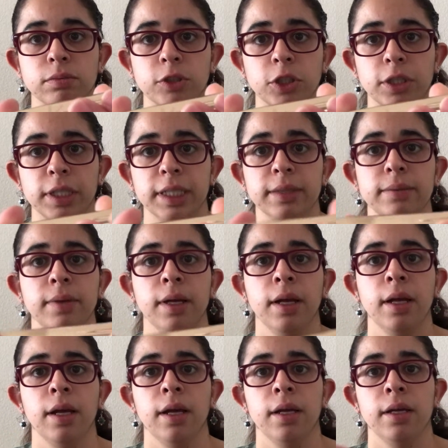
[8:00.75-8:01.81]
turn it,
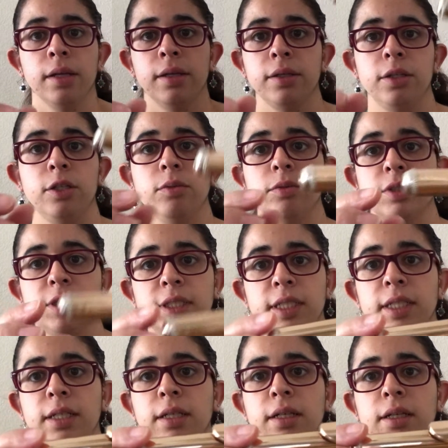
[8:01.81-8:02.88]
you will
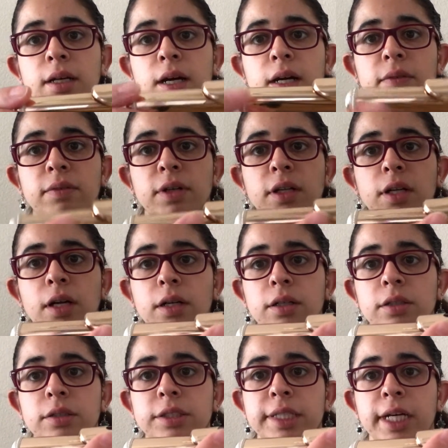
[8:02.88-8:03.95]
see kind of a
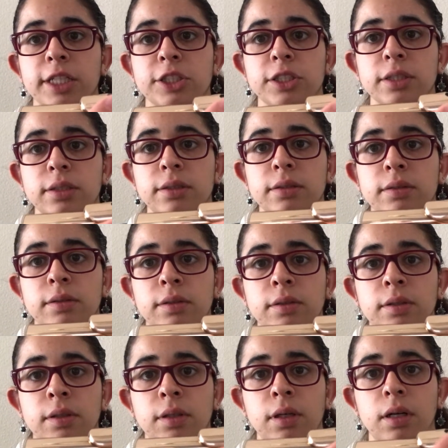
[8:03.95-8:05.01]
longer section
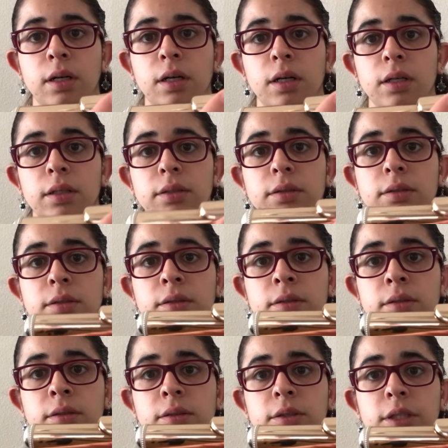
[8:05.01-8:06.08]
on
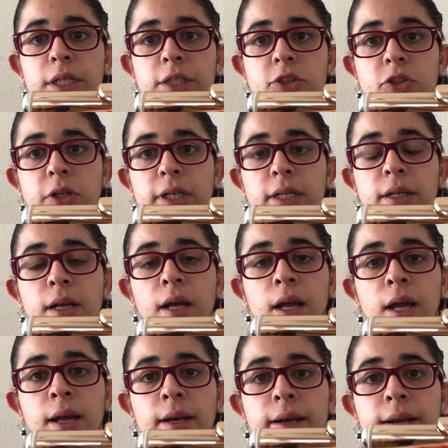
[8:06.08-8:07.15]
your head joint.
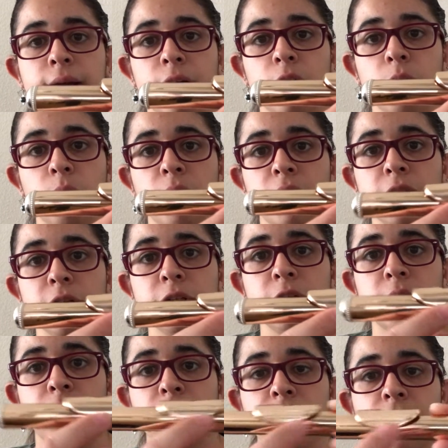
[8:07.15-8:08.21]
Now, whether
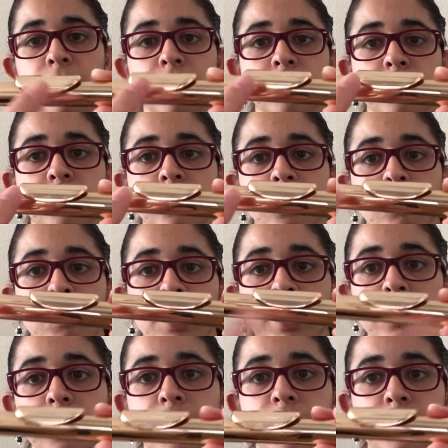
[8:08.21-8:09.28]
you have a
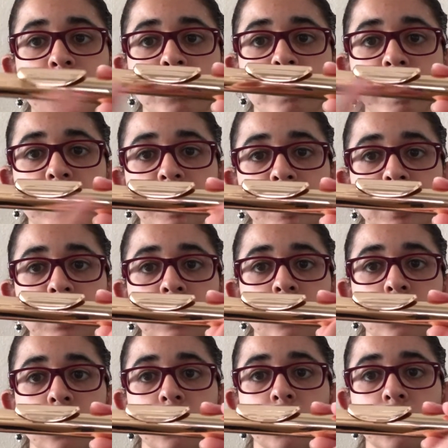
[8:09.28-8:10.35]
regular head joint like this
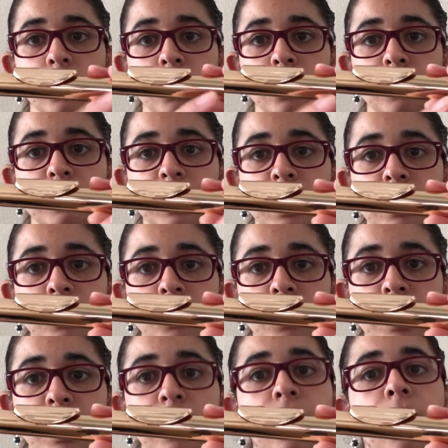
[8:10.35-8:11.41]
or a curved head
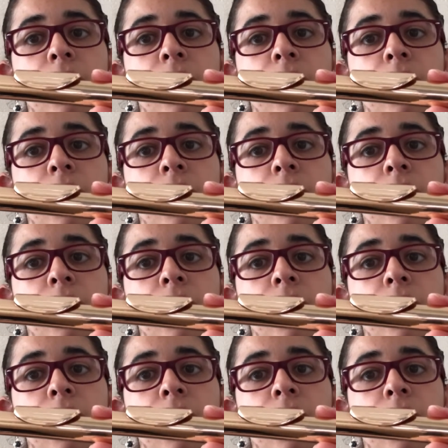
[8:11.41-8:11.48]
joint,